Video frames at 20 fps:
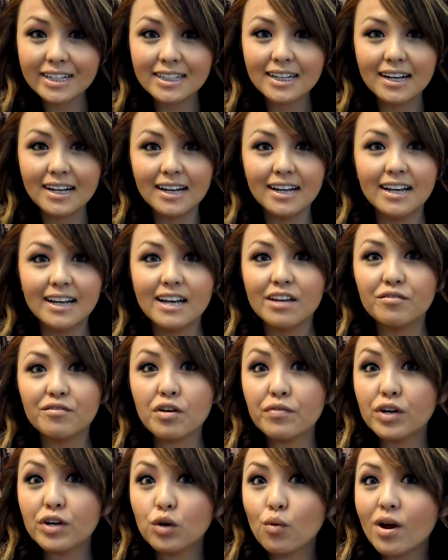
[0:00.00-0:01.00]
If you
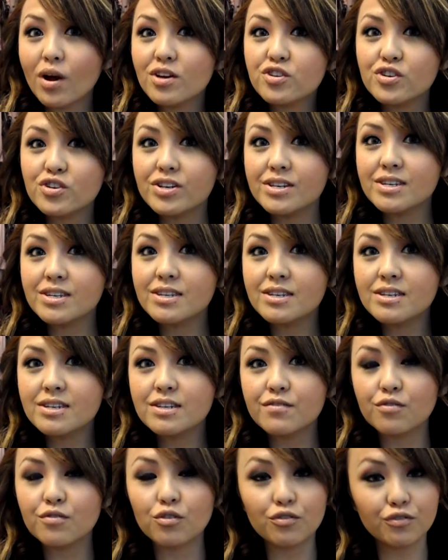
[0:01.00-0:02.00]
have any
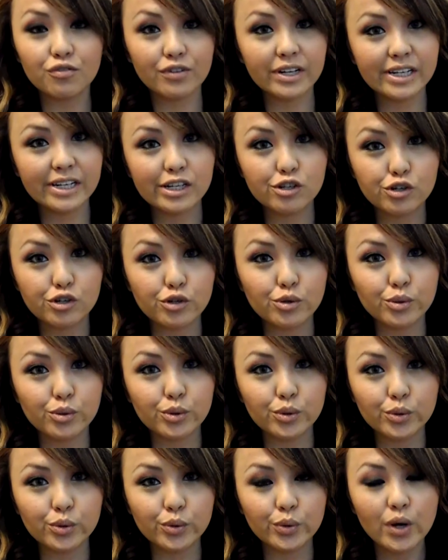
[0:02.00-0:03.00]
questions, feel free
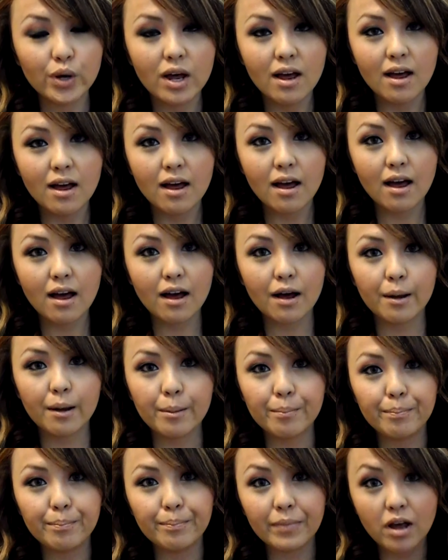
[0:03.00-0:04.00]
to
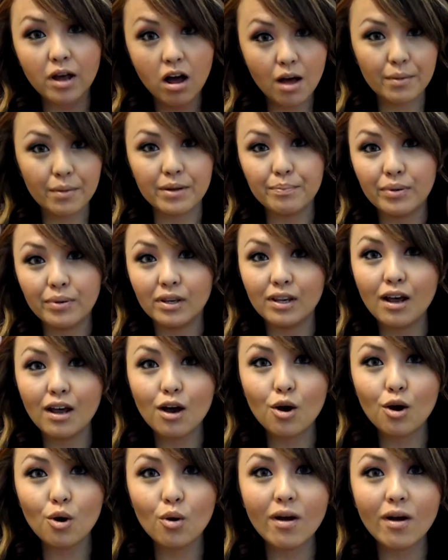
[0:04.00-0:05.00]
um, comment
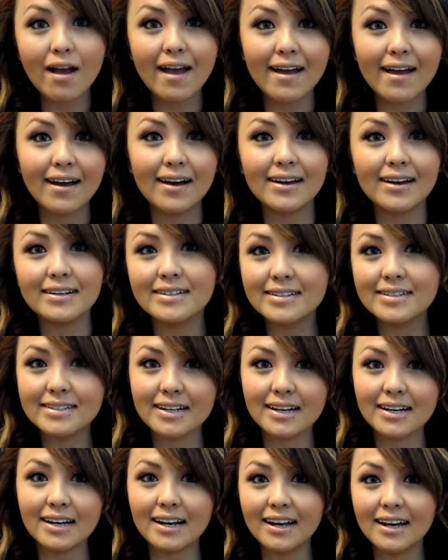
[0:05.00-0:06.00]
below and
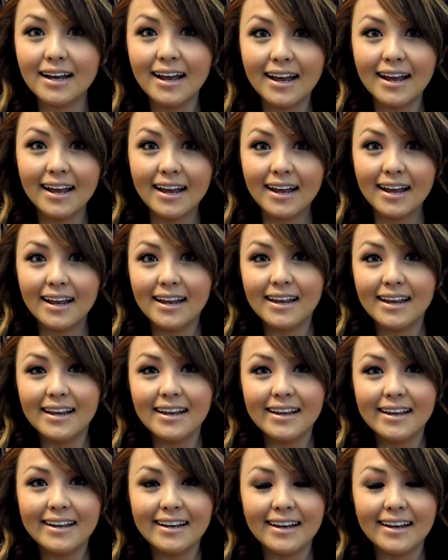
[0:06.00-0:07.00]
uh,
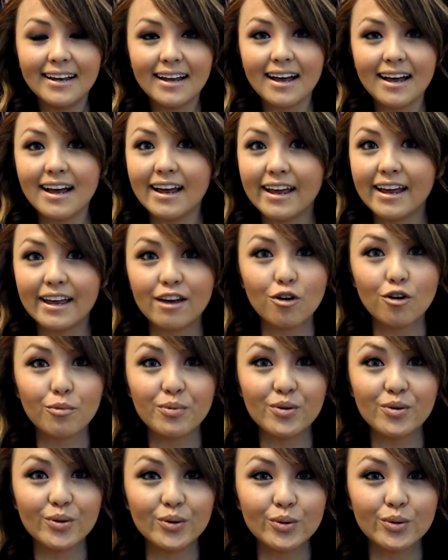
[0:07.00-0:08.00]
I hope
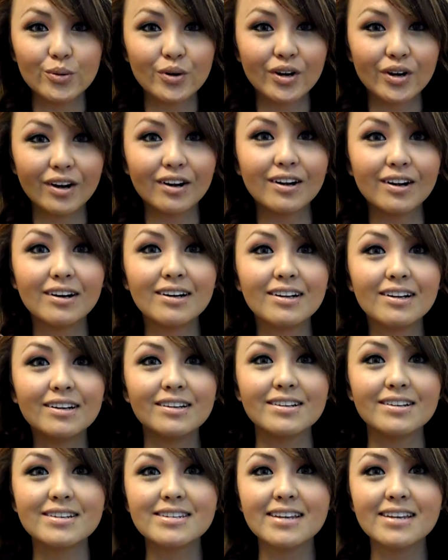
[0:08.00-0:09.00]
you
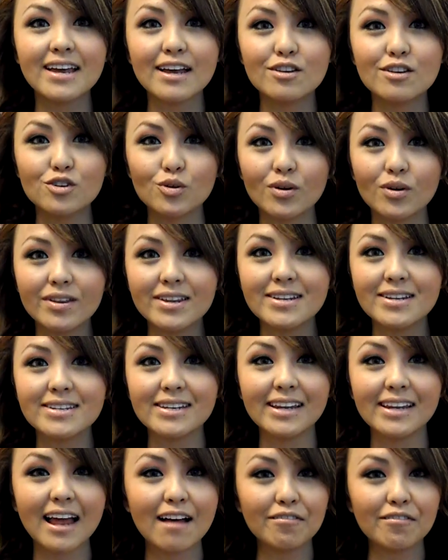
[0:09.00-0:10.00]
girls enjoy this
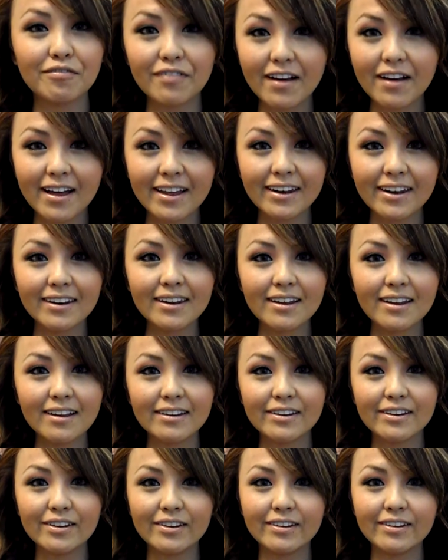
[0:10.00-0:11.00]
and have fun.
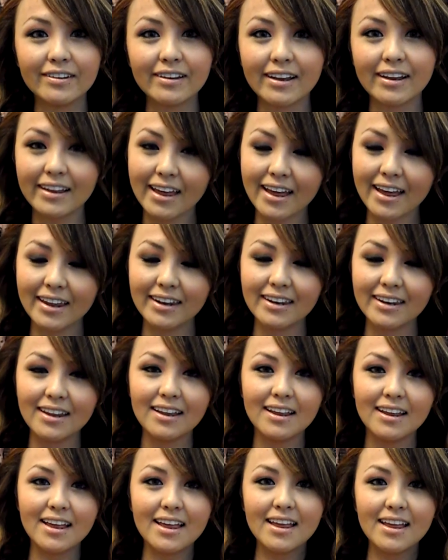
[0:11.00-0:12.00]
You, again,
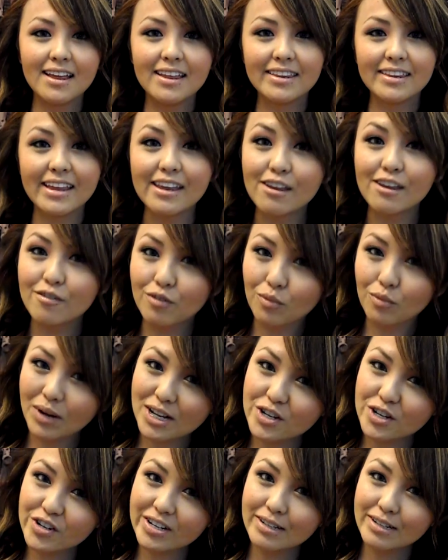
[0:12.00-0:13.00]
thank you for
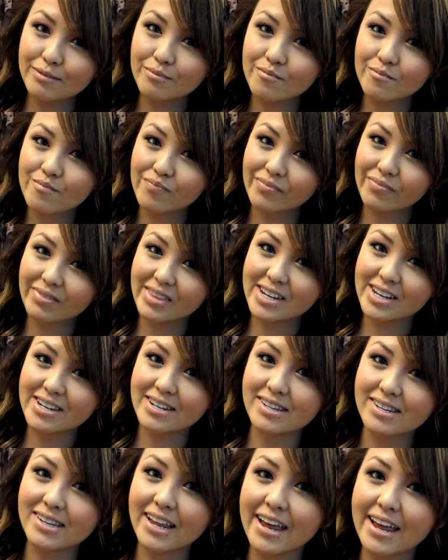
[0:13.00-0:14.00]
watching. This
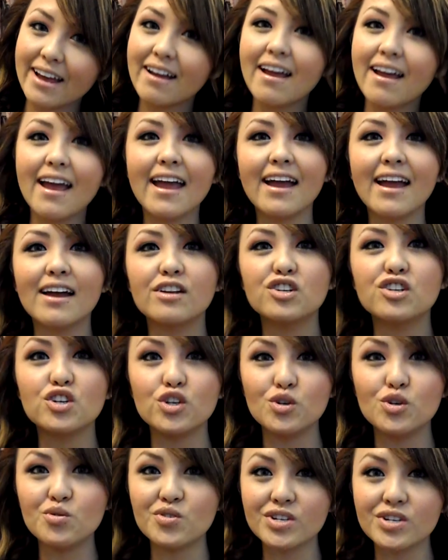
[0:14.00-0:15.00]
is Leah and
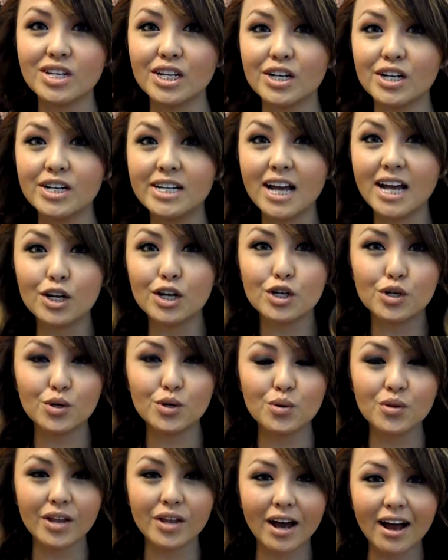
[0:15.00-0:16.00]
you just learned how to do
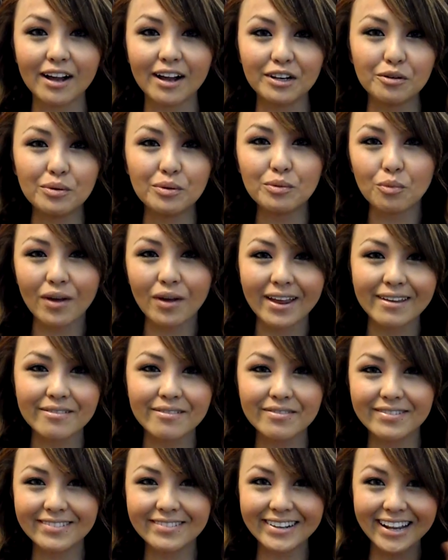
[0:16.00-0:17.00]
the Hollywood Wave.
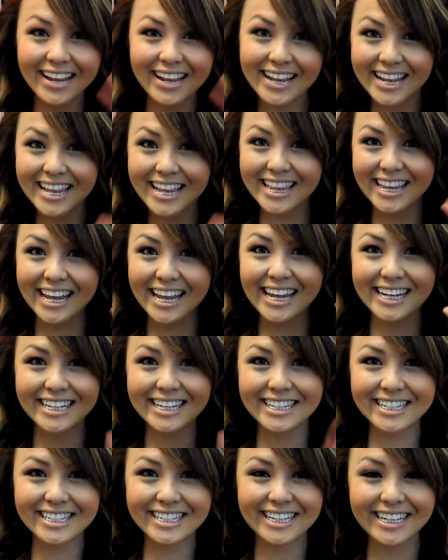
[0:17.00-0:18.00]
Thanks,
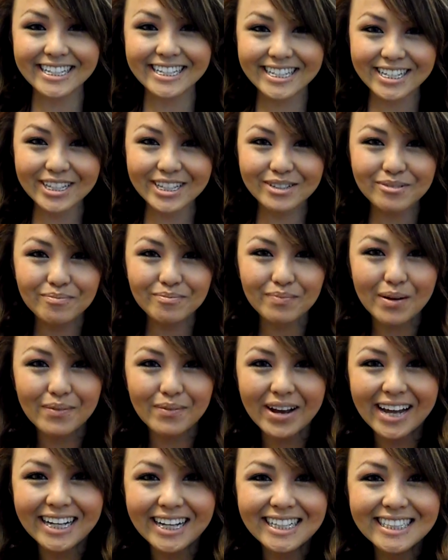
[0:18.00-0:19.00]
see you soon, bye
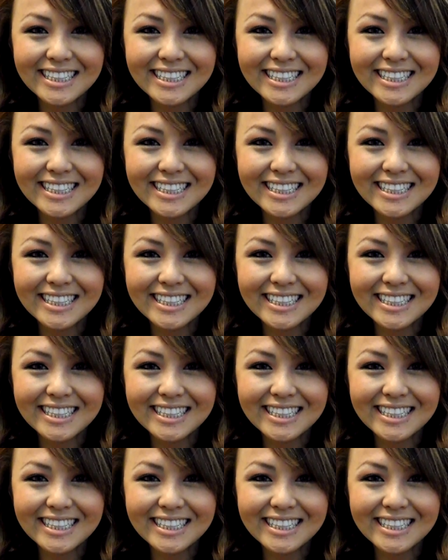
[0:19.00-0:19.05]
bye.